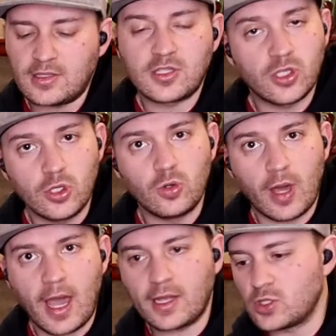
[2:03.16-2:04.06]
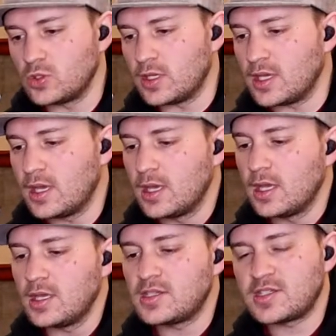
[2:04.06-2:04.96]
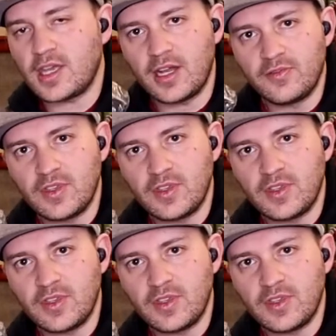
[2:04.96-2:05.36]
two set of